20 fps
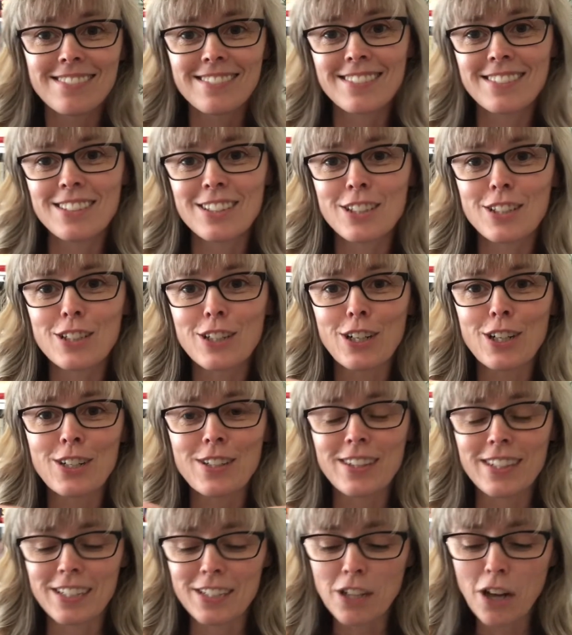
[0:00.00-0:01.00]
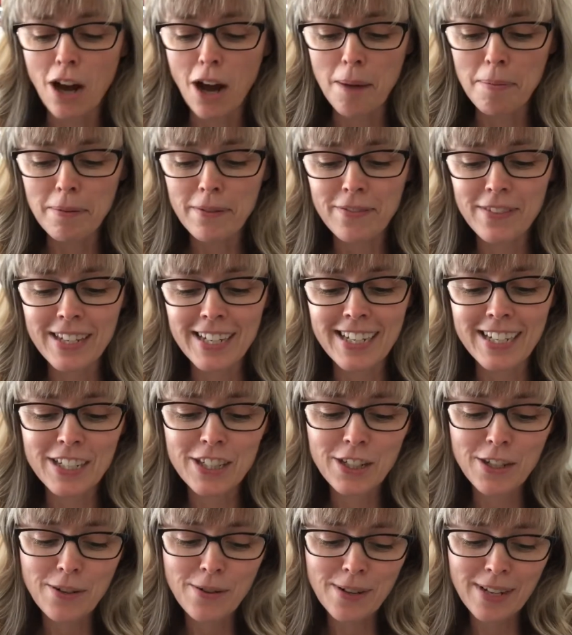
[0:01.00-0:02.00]
skirt the top of the
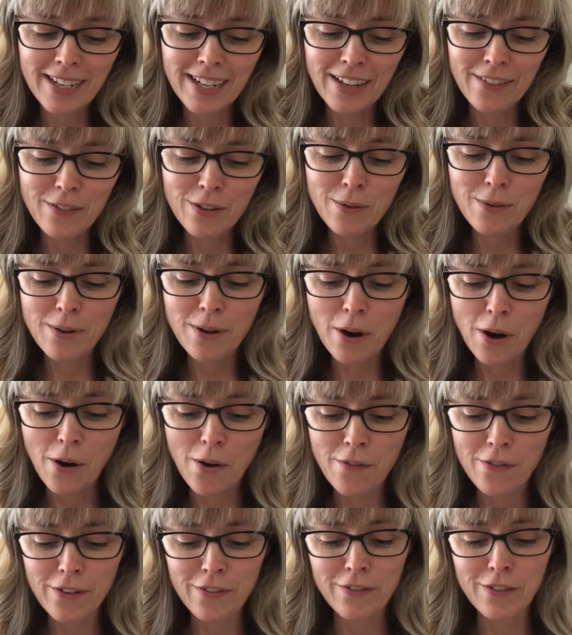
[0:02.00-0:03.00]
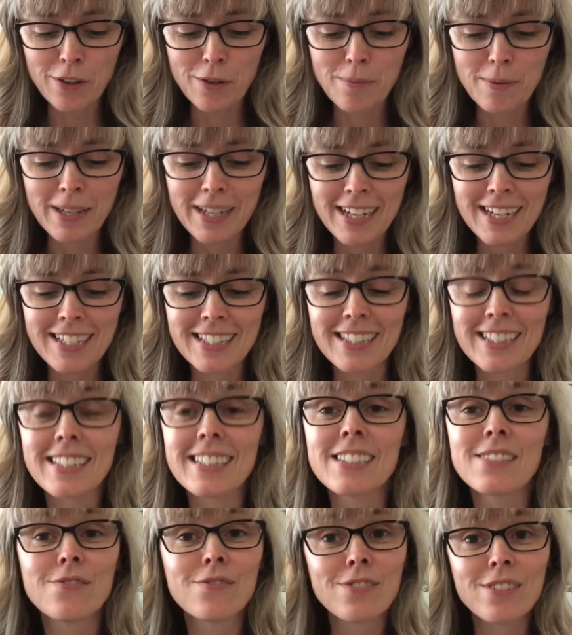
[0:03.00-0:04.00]
issue and give you an overview because
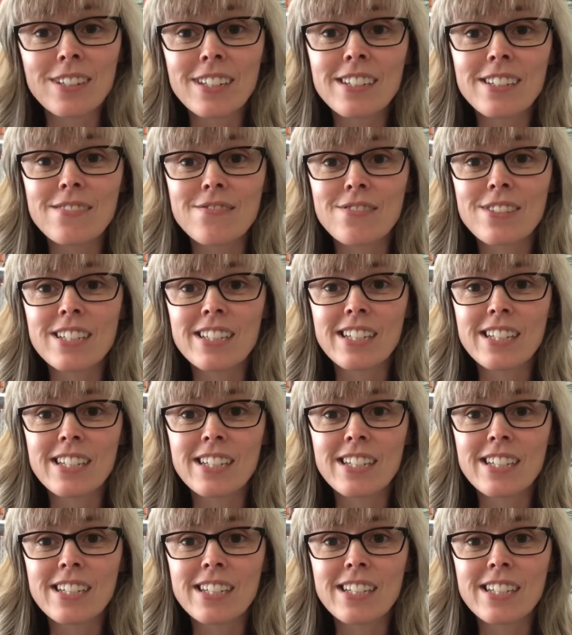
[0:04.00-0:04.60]
it's really